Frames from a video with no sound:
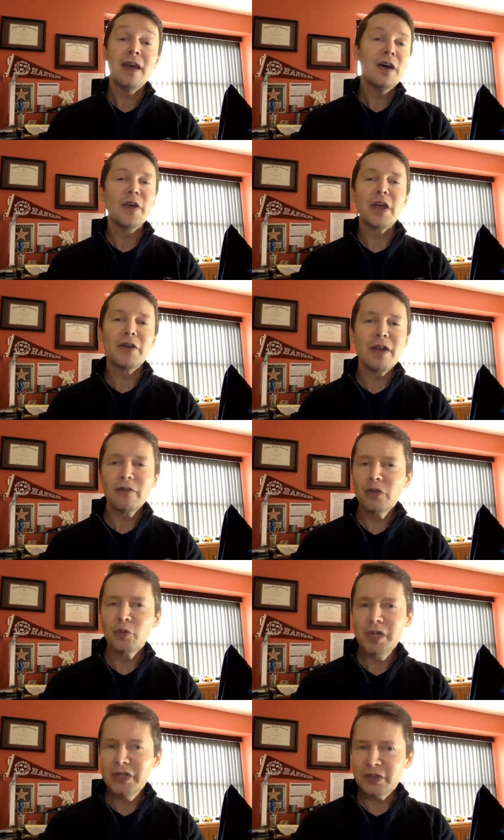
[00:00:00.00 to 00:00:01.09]
They are never
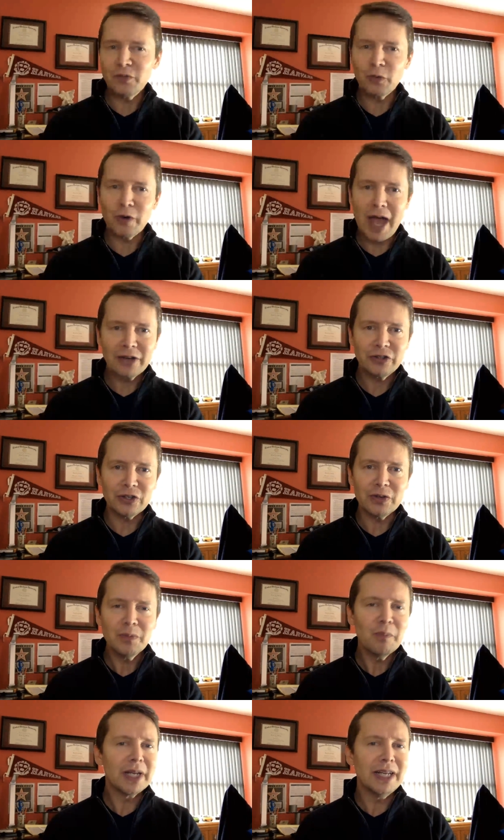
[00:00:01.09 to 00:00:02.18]
the reason for action,
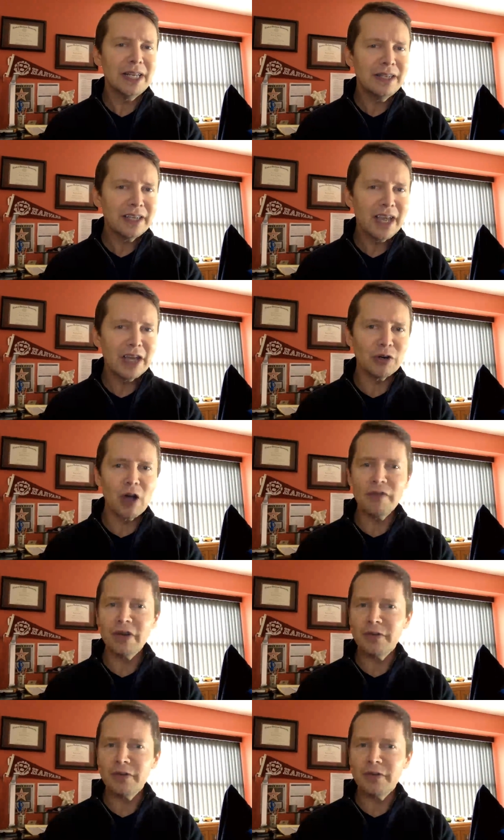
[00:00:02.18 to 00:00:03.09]
but an indicator of an